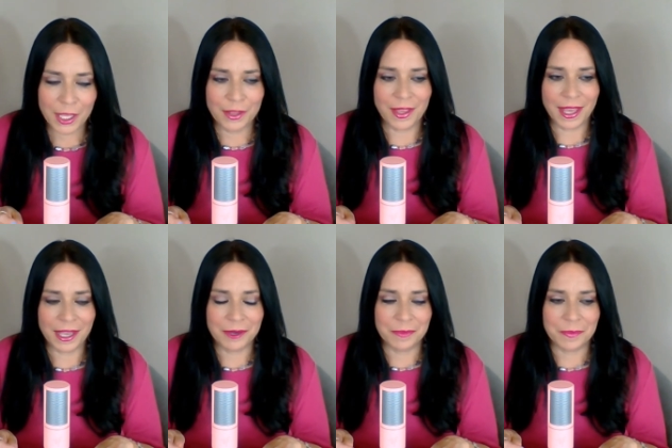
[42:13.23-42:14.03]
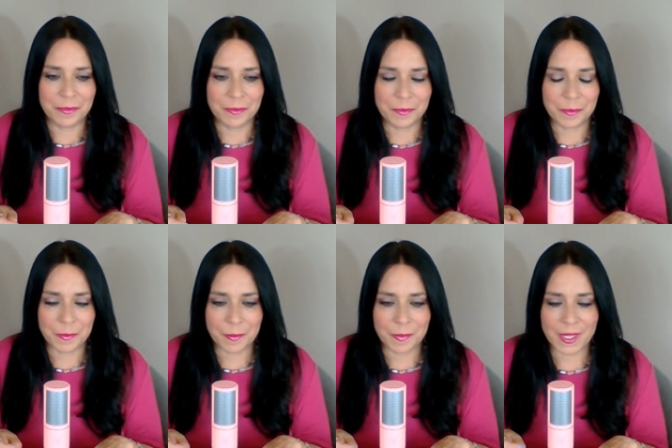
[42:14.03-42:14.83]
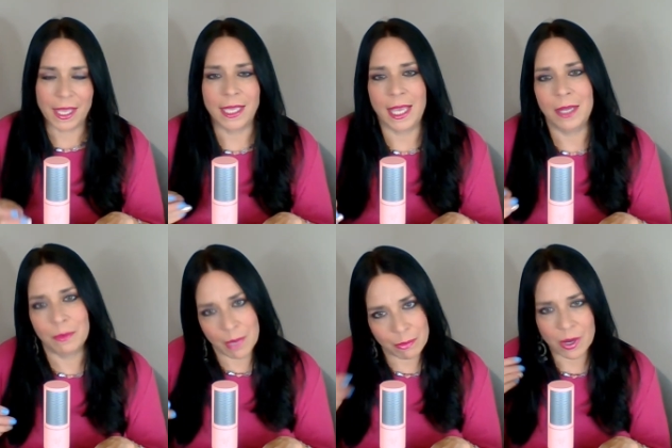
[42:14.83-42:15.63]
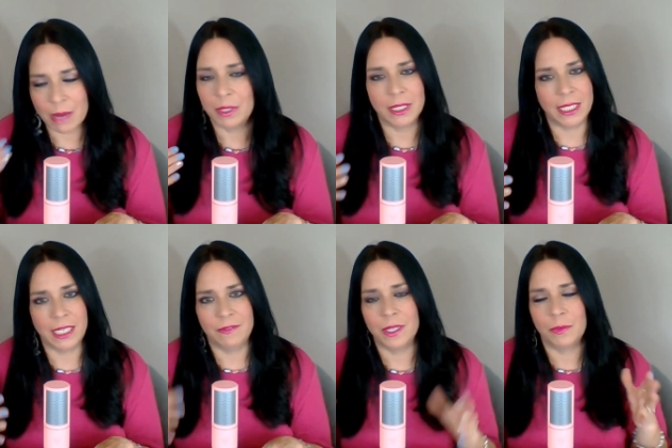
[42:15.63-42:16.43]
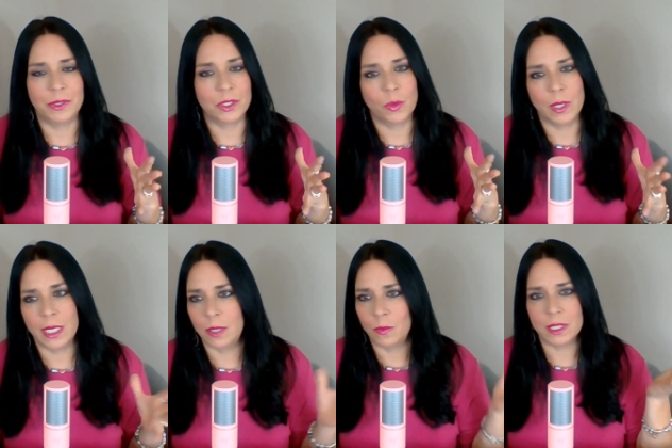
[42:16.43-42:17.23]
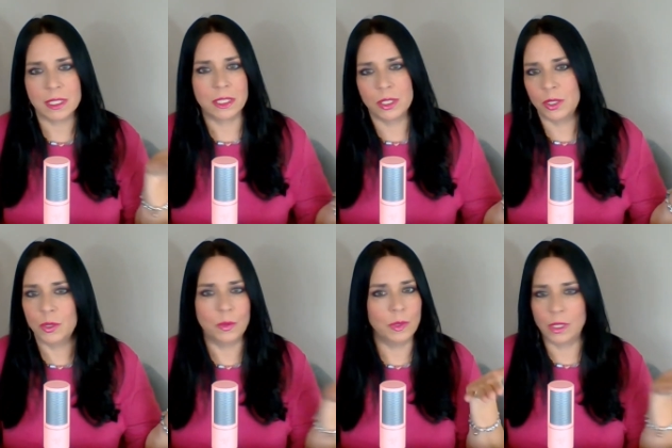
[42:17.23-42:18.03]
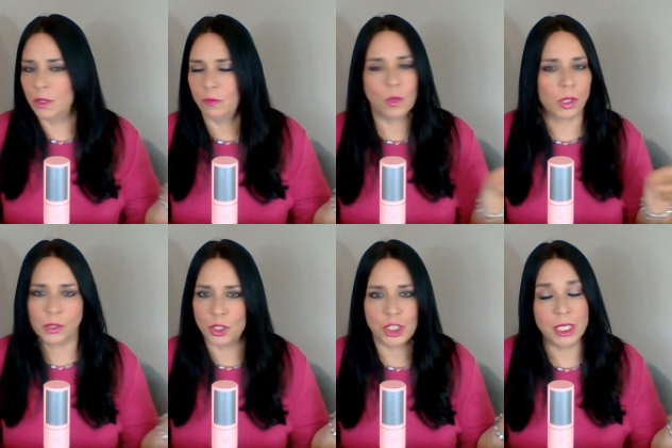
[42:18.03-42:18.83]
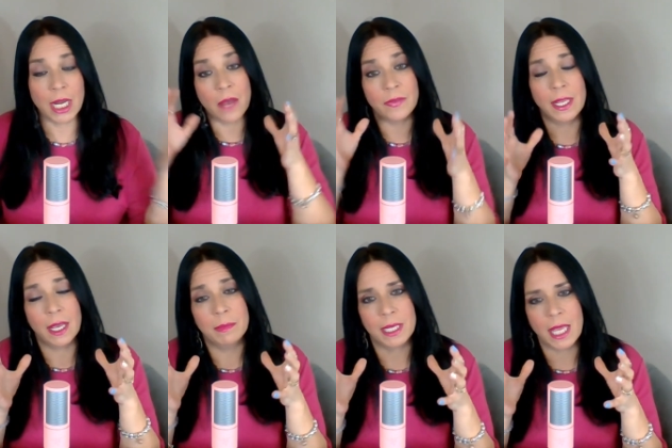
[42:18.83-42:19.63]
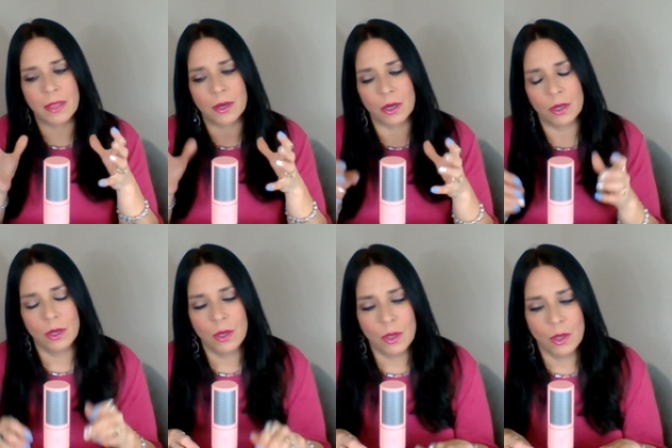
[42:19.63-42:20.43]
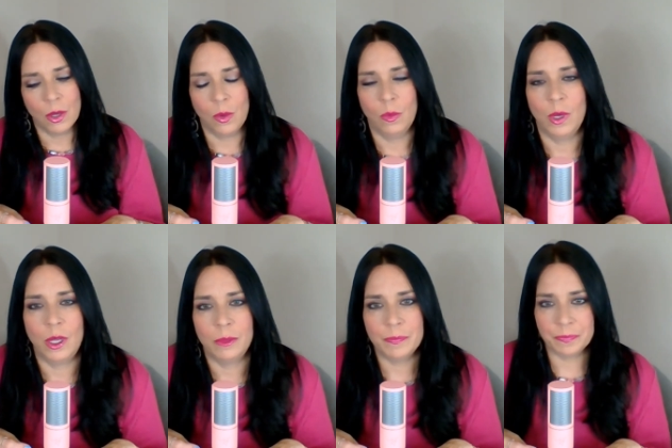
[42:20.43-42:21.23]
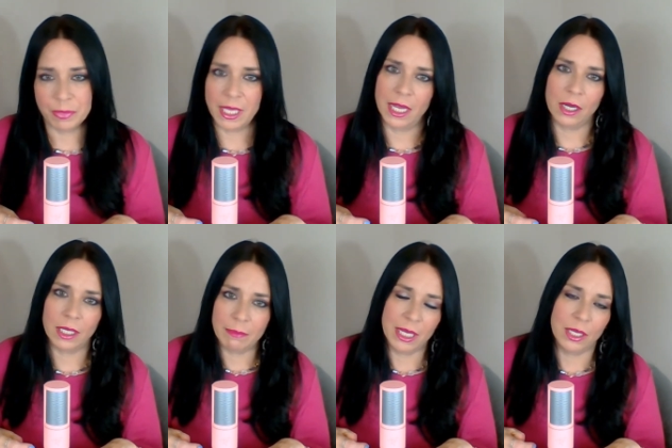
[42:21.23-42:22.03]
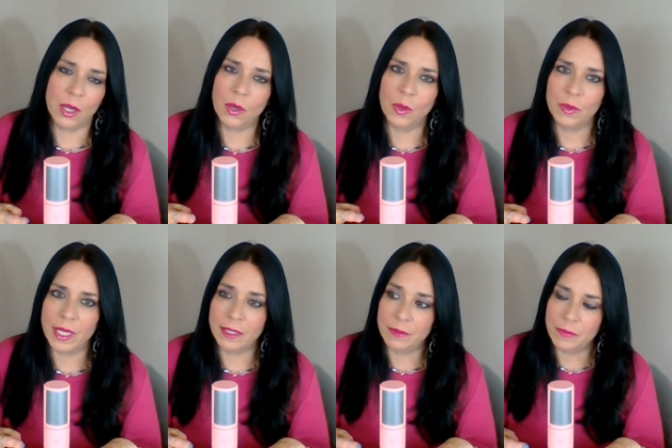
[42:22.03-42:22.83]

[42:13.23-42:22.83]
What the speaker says: that, again, remember, I believed that with a twin, once the two, work their shit out, they come together. Well, Pierre let me know that